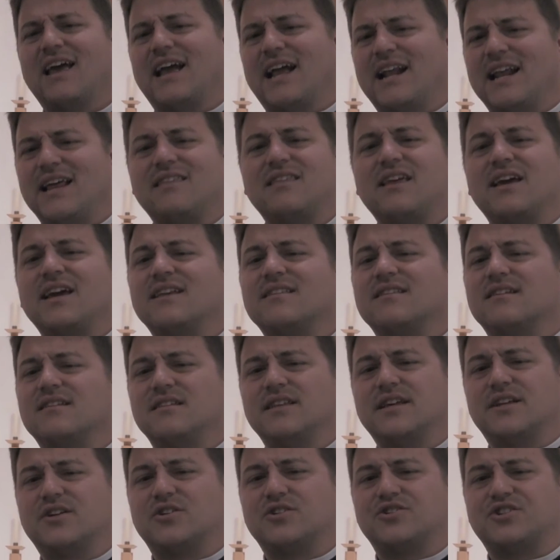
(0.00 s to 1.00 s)
anything in the
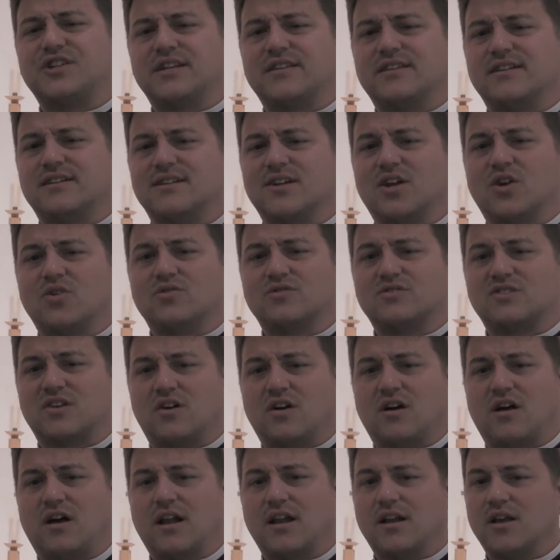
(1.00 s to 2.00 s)
liturgy that goes
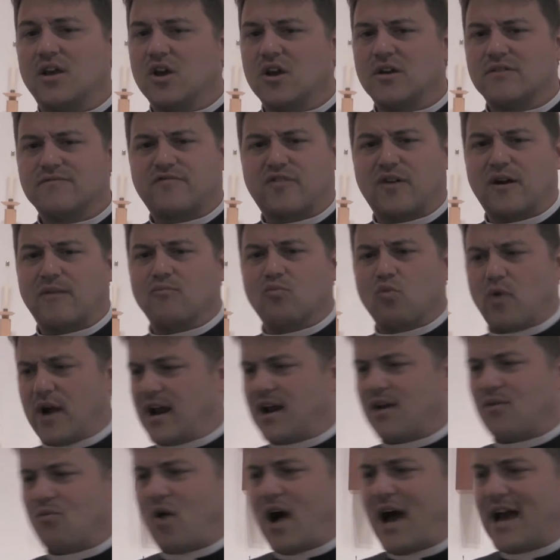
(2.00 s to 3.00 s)
on, from
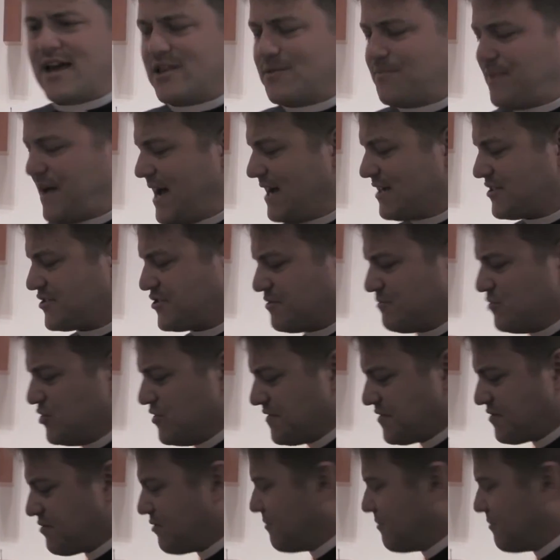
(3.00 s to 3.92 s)
where, why the pastor moves